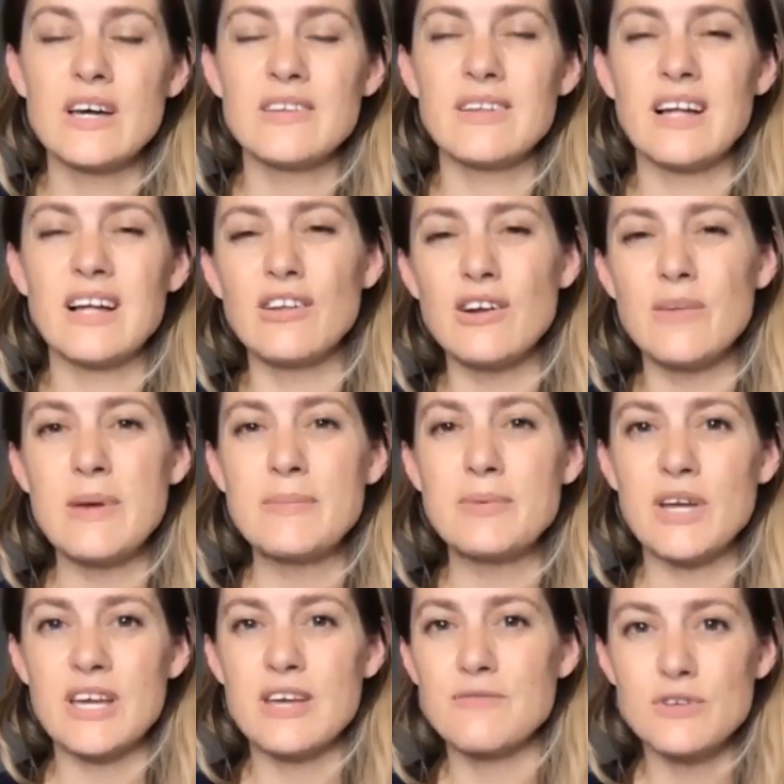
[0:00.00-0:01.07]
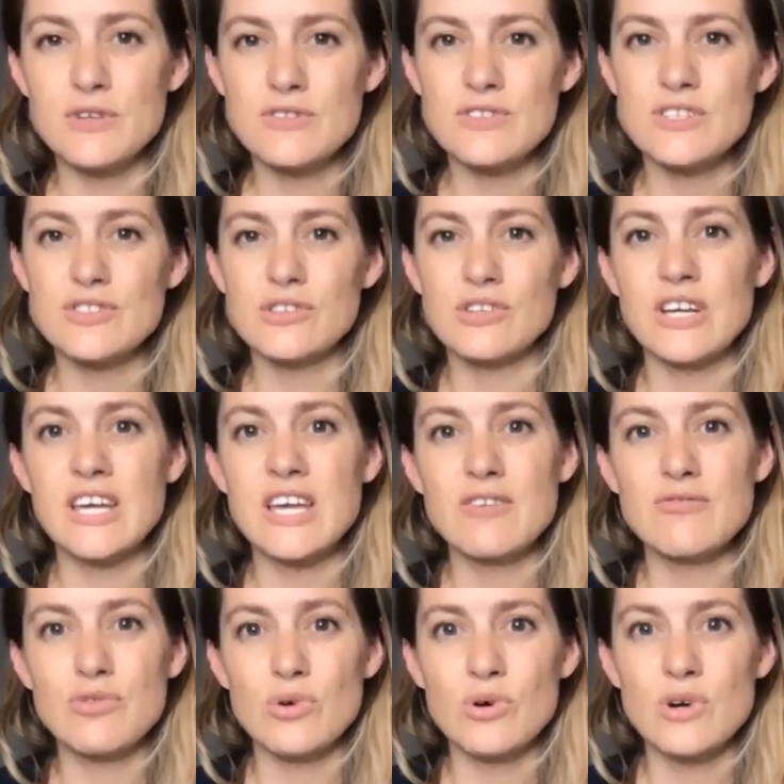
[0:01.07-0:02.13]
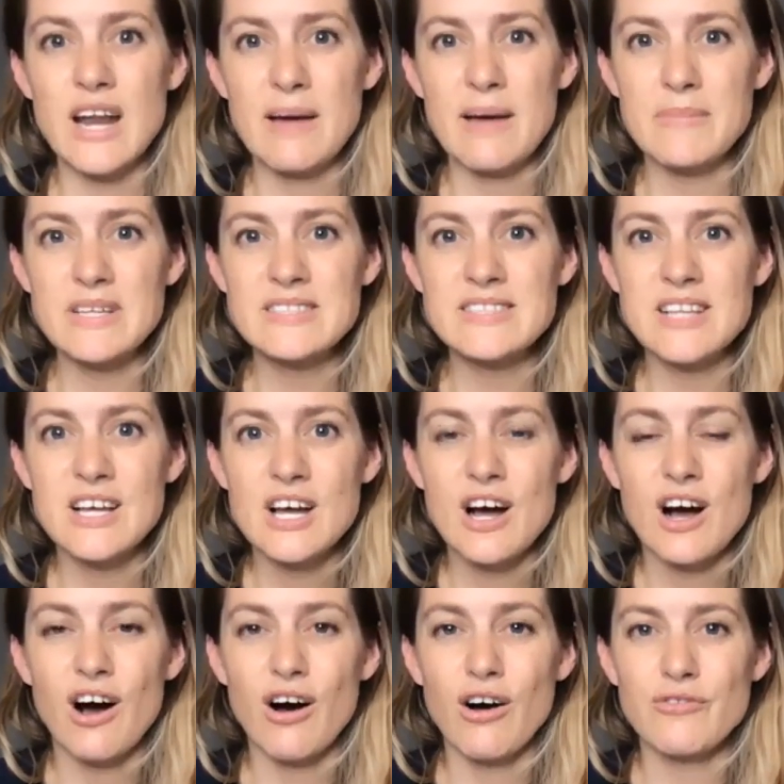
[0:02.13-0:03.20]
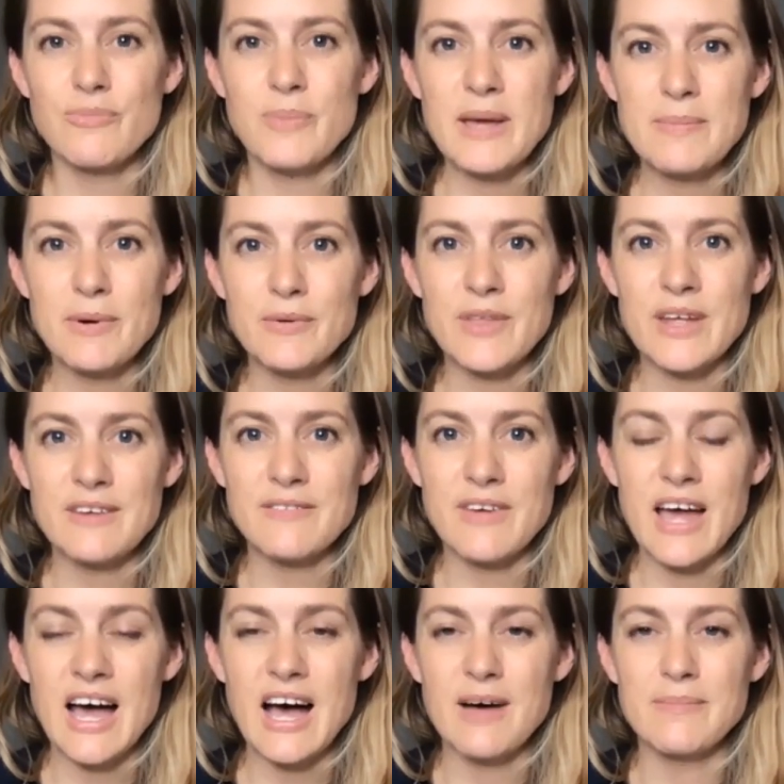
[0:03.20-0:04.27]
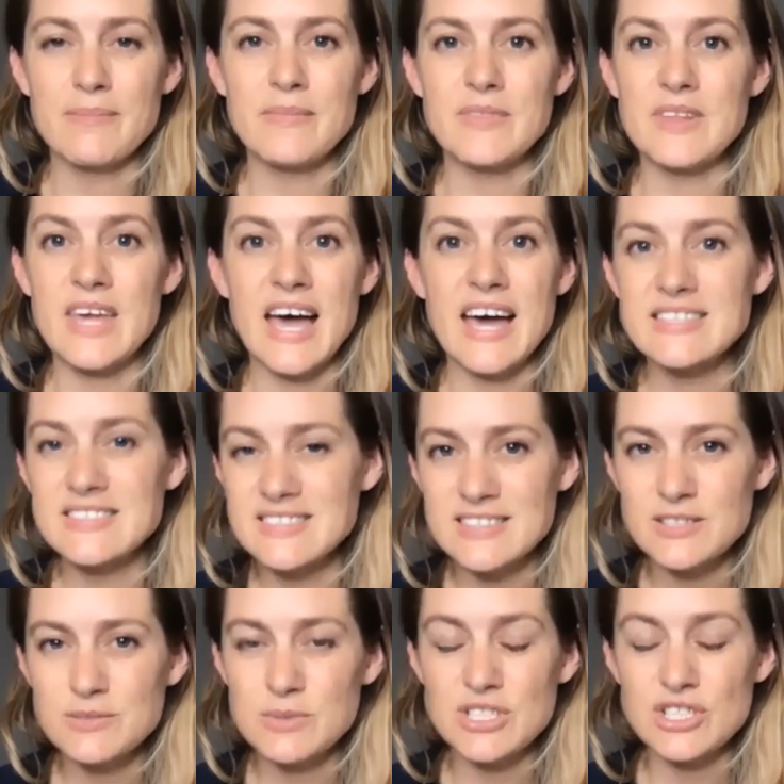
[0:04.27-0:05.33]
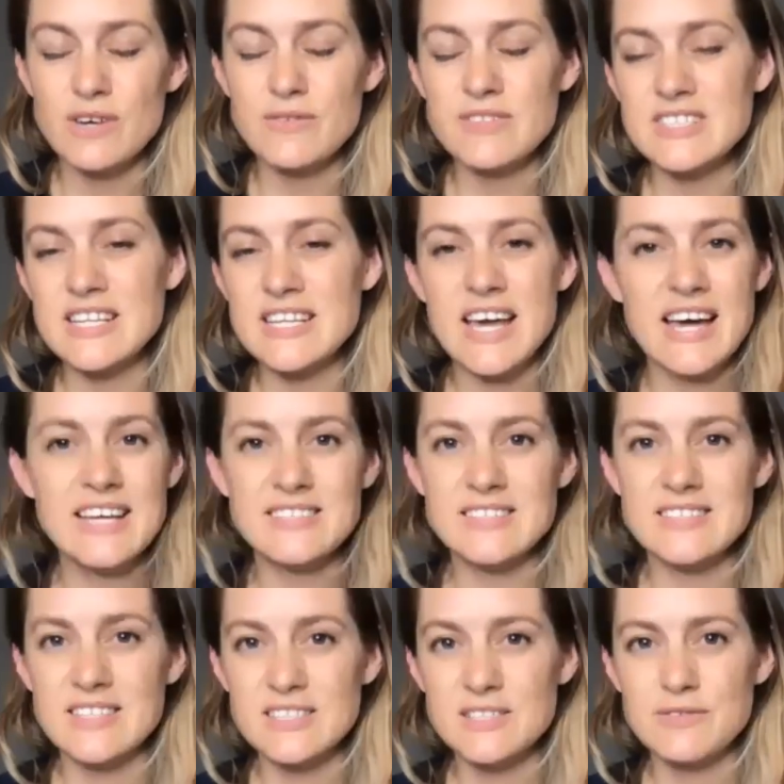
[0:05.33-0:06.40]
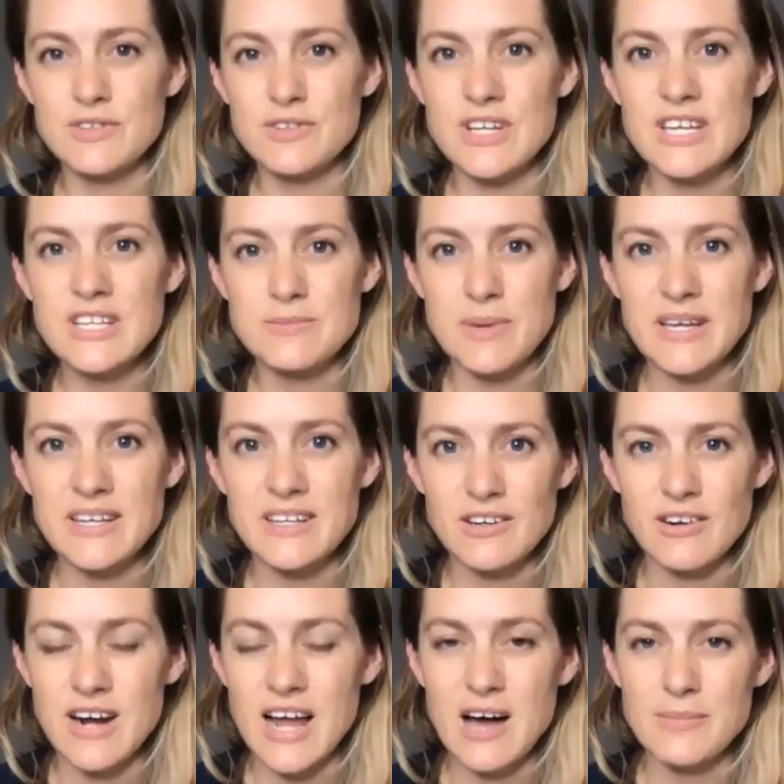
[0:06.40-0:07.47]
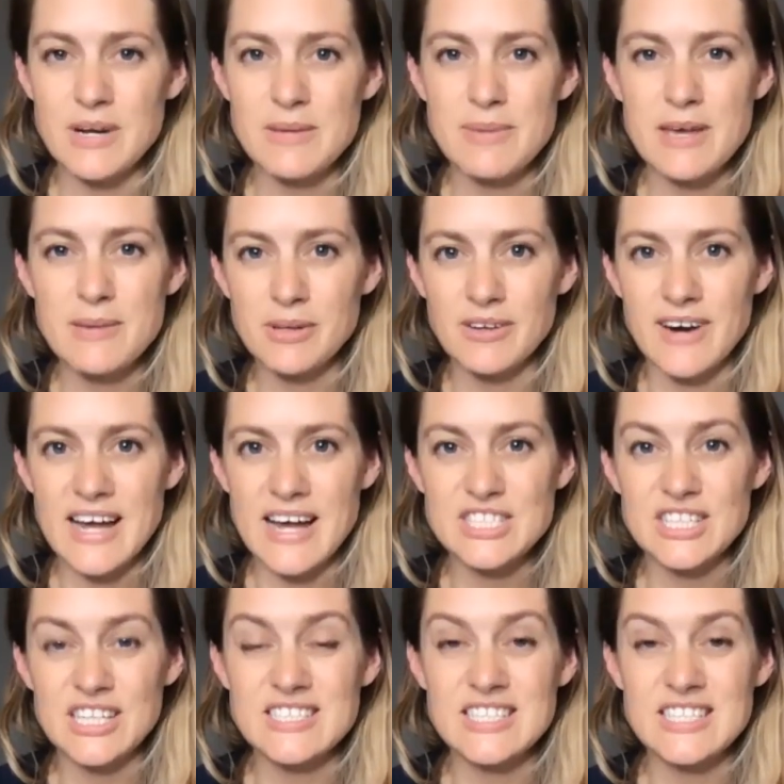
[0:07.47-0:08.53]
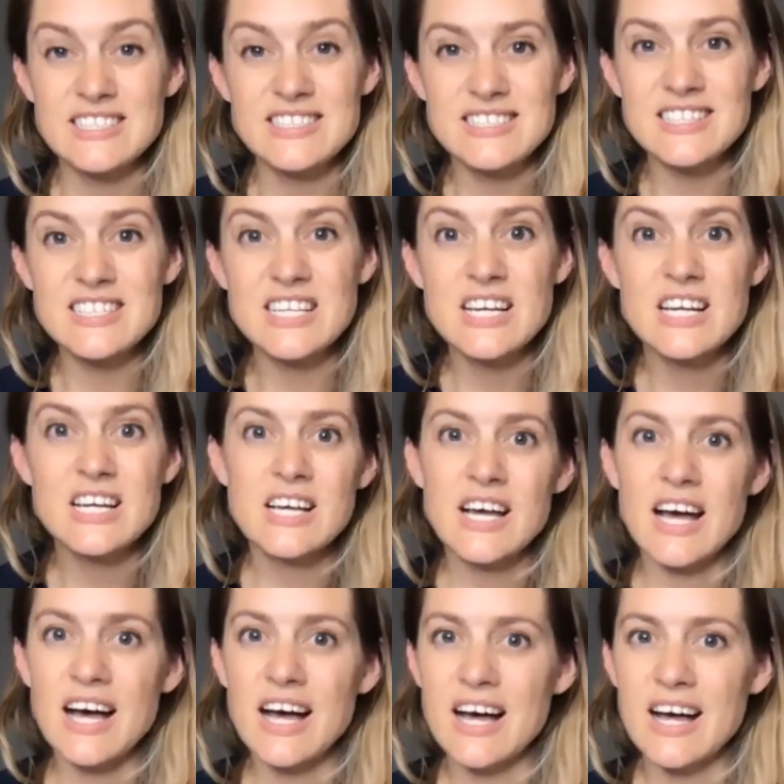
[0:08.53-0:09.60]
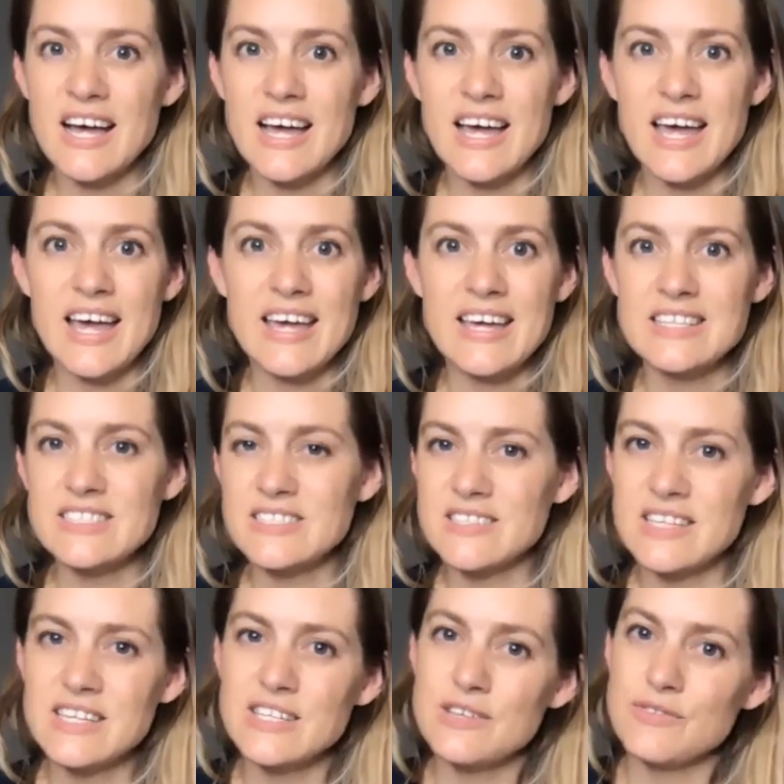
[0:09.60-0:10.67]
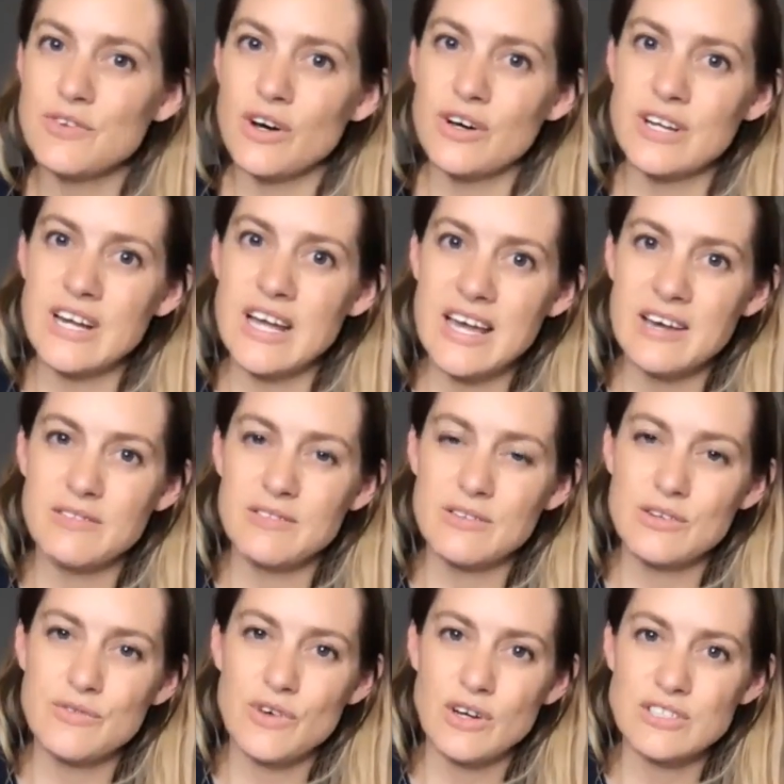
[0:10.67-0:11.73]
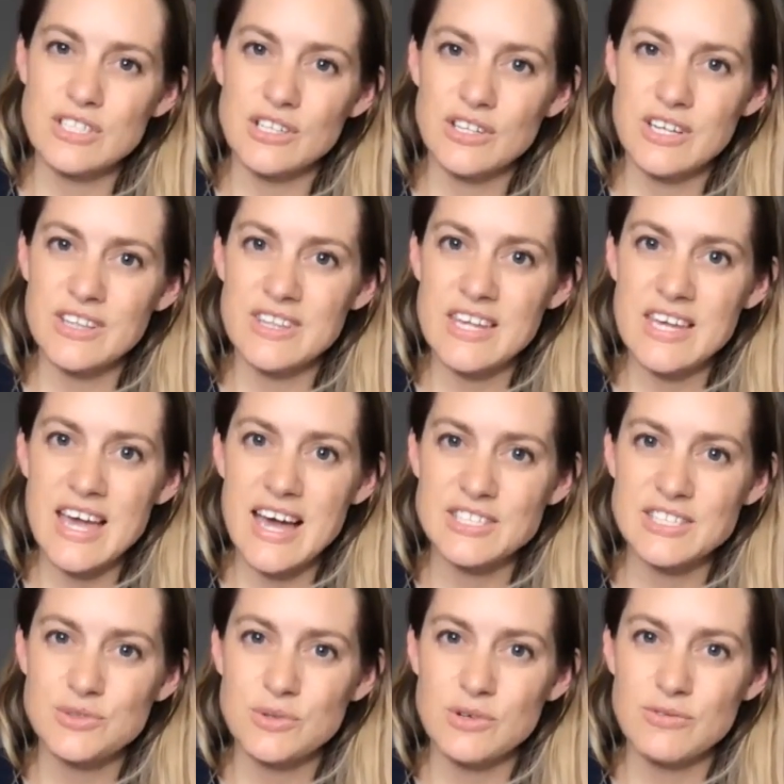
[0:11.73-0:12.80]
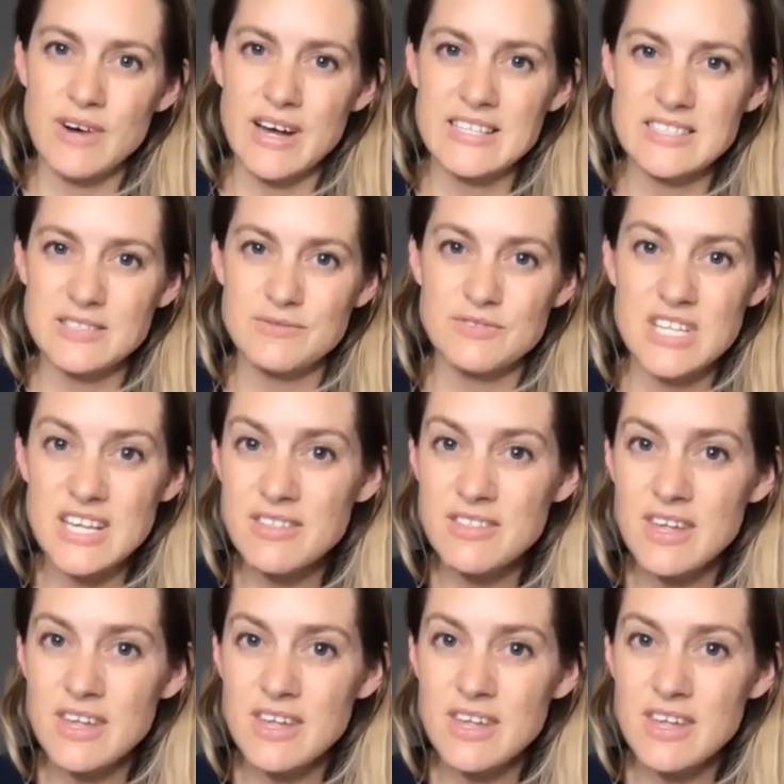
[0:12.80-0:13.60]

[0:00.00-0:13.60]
A lot of people get confused because you're looking at raw numbers of people that have cases, which obviously cases is very dependent on how many people are actually tested. And then you've got to look at the actual rates of death.